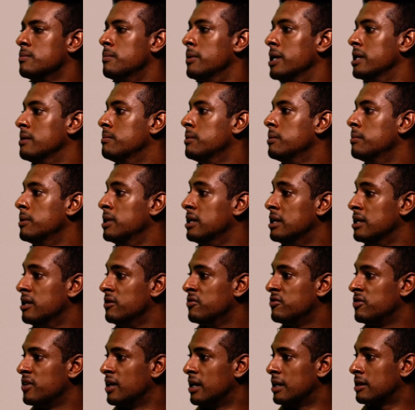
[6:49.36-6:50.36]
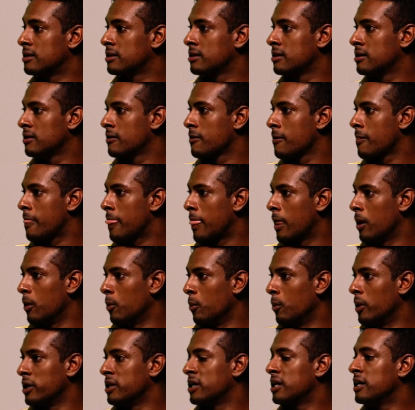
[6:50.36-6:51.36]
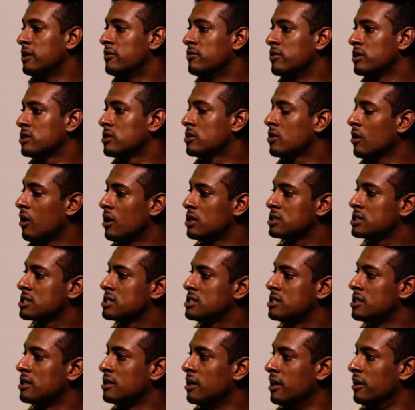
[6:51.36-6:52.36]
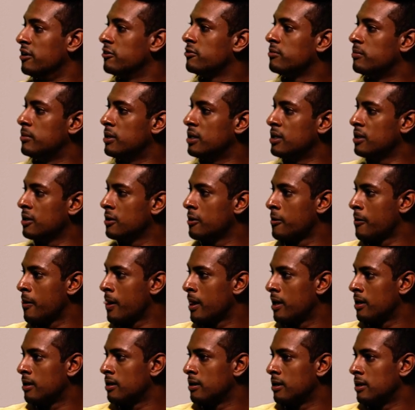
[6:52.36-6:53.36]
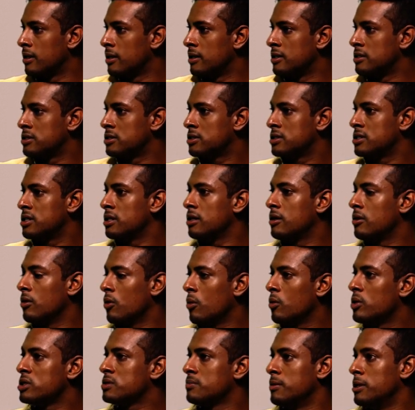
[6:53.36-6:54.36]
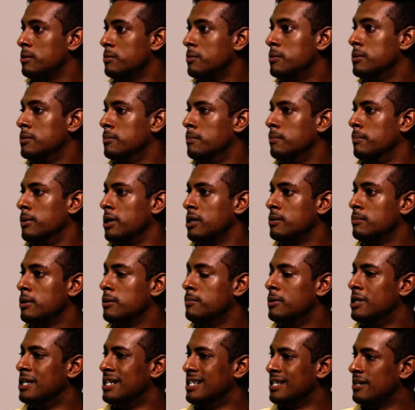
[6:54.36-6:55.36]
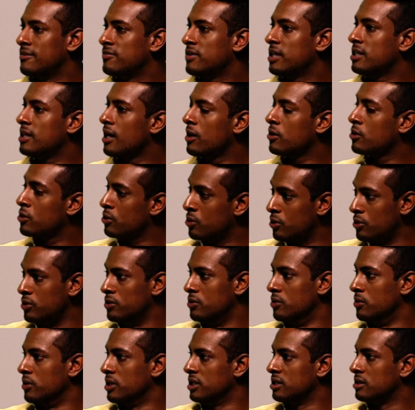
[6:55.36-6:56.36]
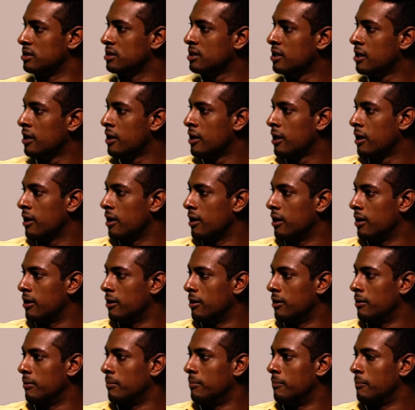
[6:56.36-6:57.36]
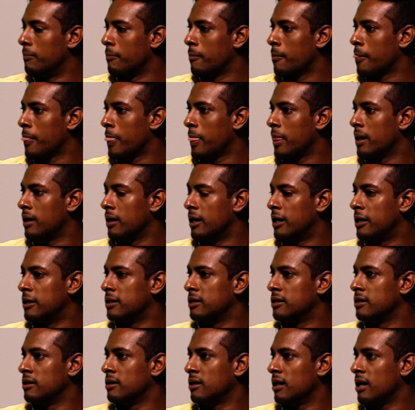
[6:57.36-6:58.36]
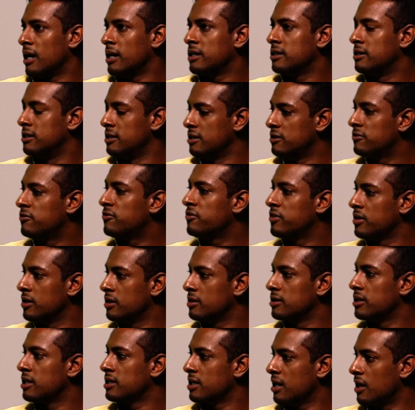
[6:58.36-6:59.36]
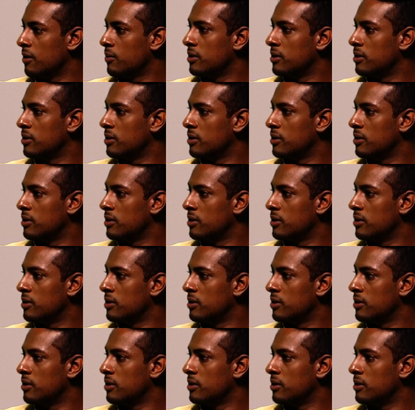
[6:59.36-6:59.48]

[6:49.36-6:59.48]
made me believe that whatever task she gave me, she always made me believe that I could do it. And I did feel that I